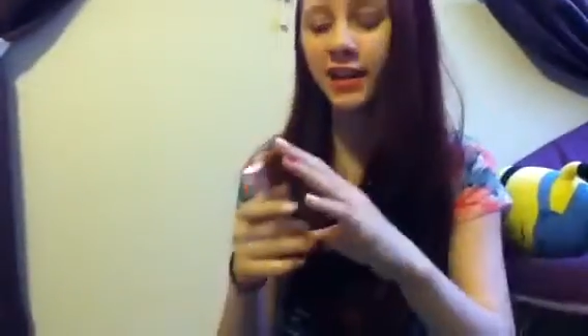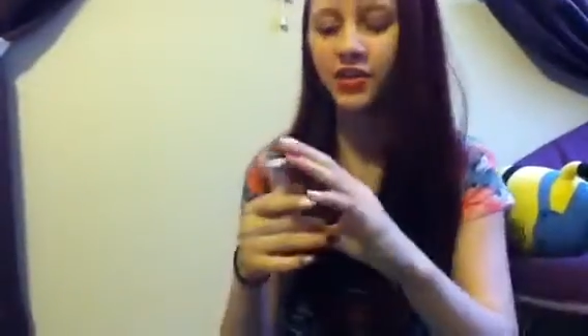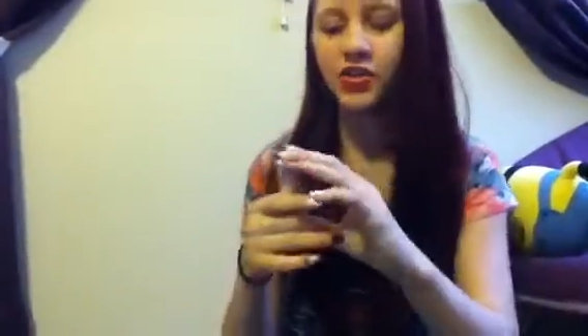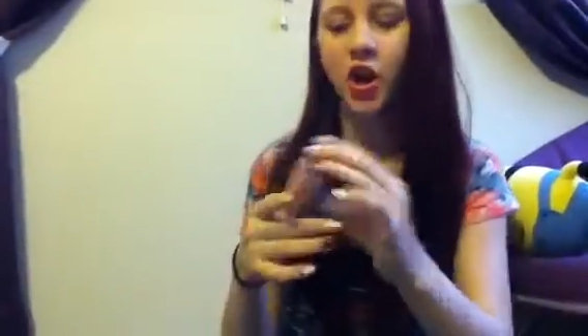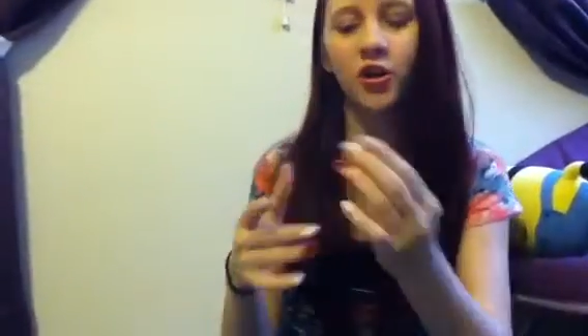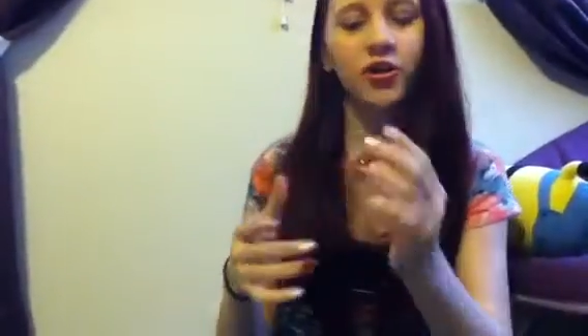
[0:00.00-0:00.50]
of
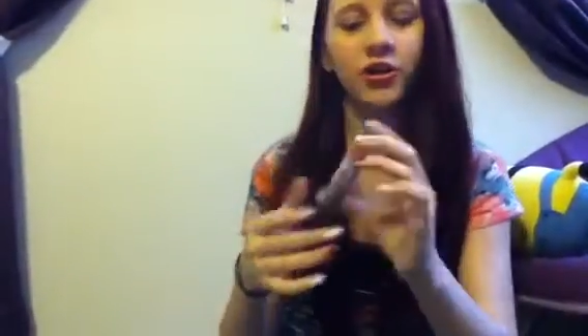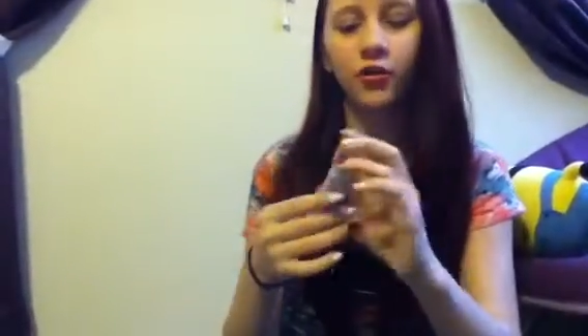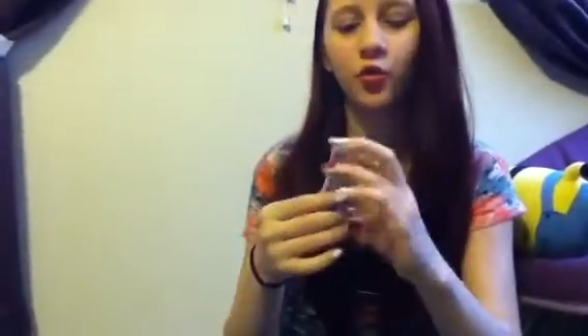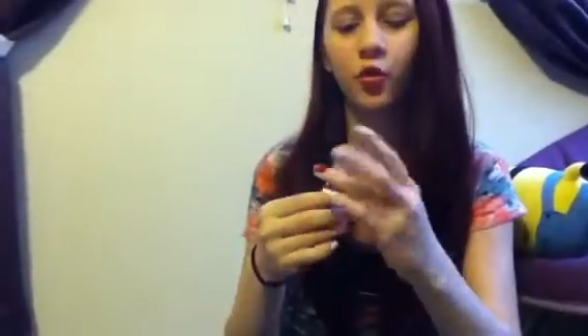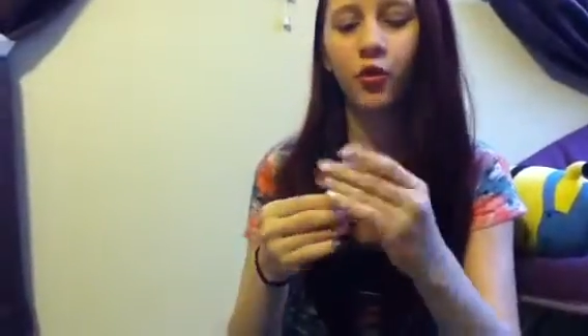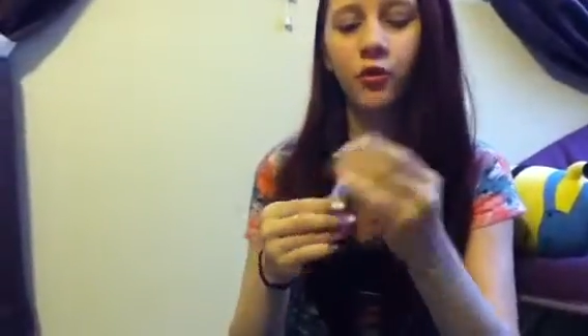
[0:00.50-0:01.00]
like darker than
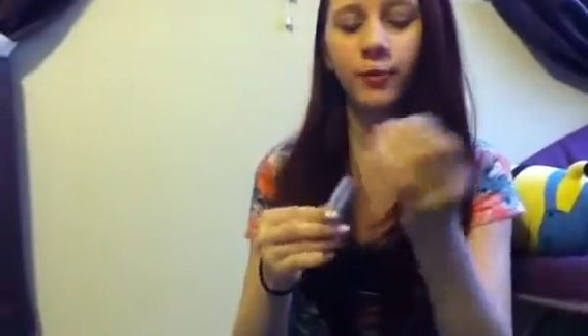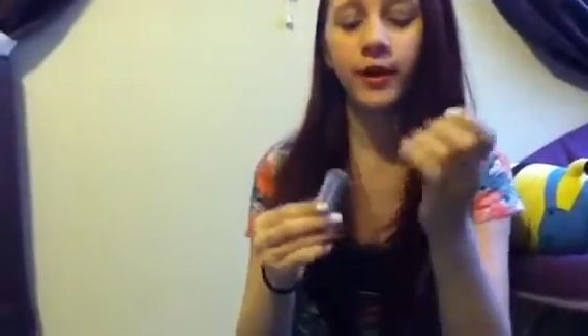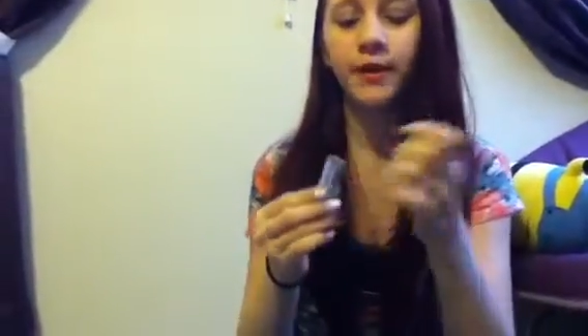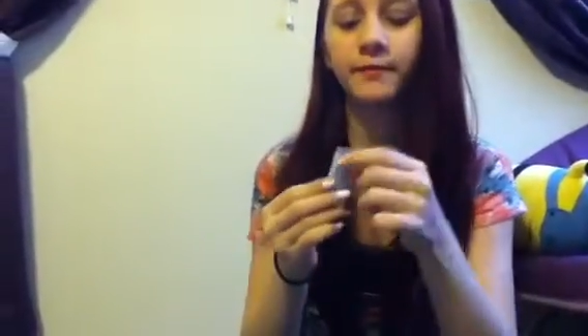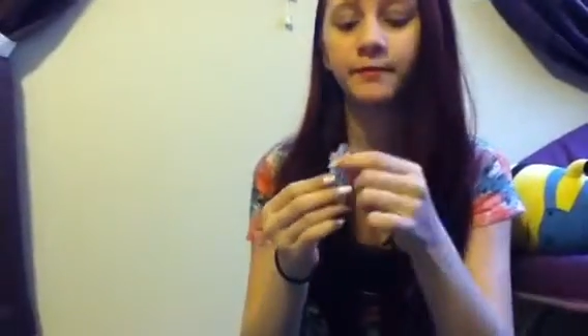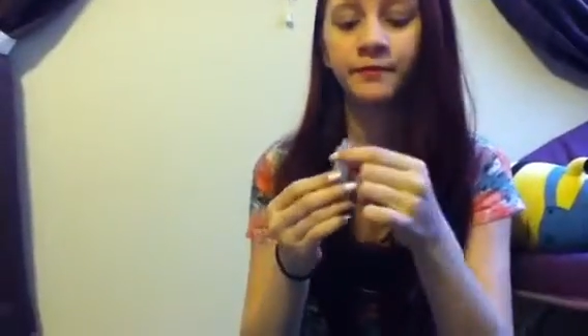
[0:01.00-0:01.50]
coral,
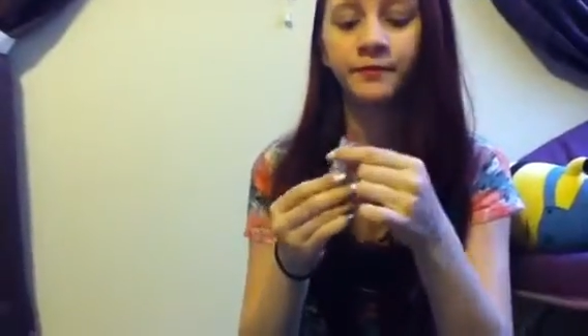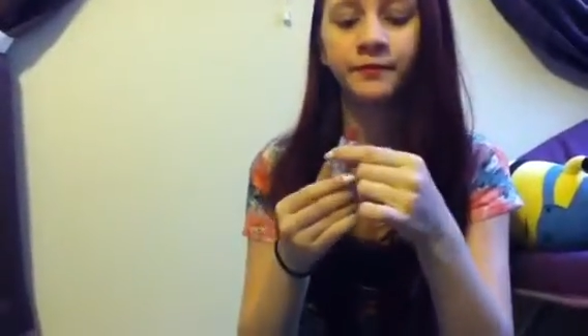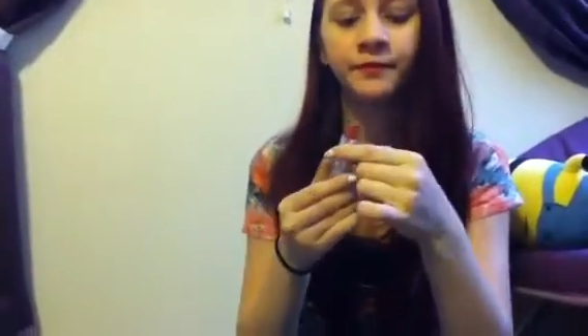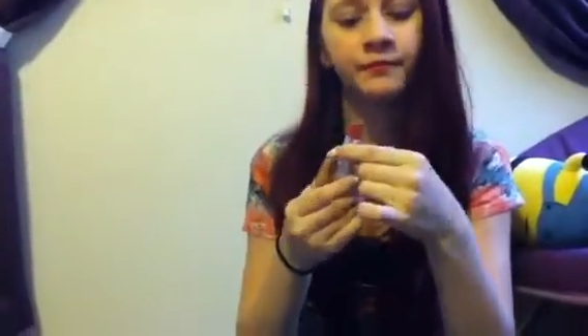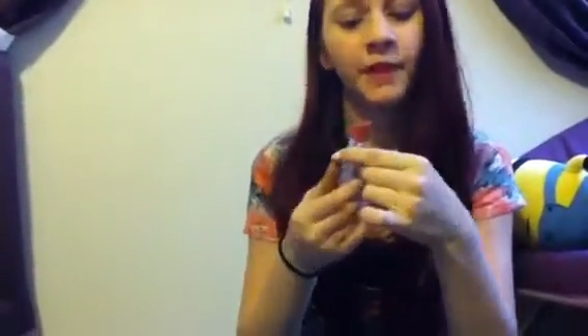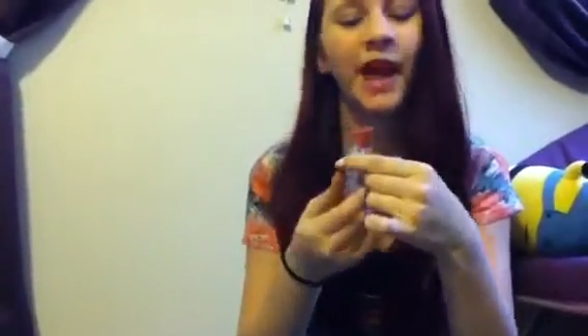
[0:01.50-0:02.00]
but
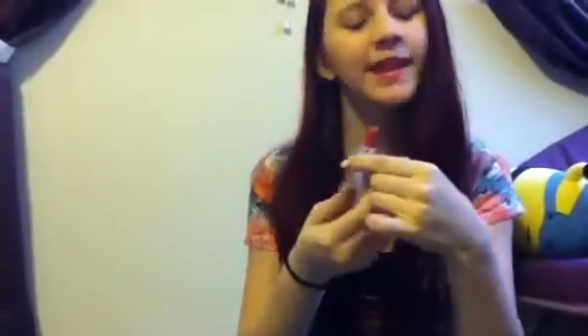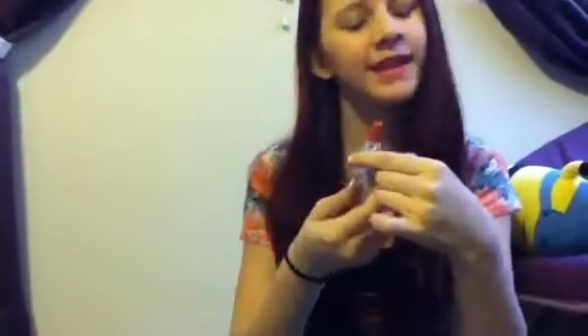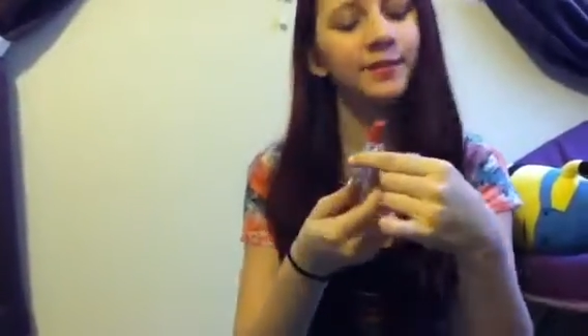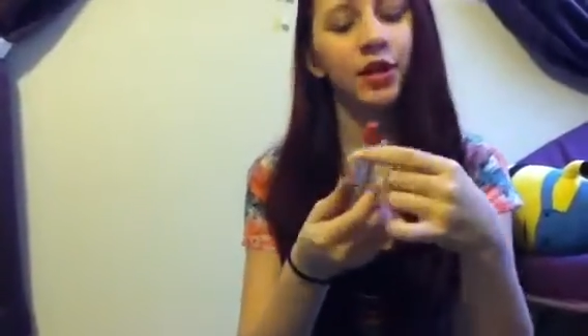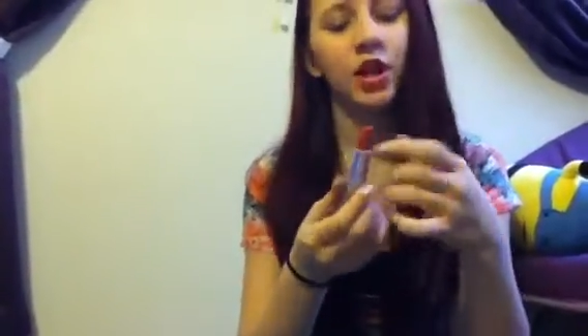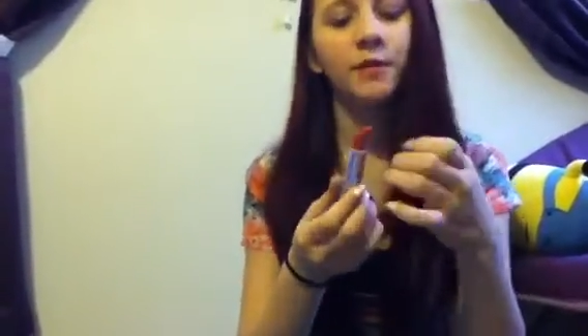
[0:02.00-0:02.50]
I think
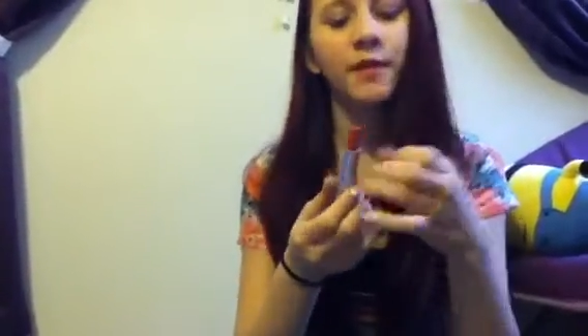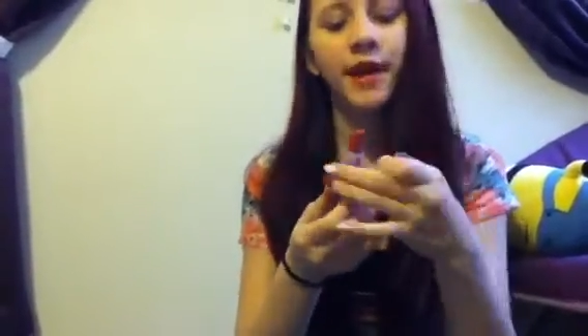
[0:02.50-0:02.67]
it's pretty good.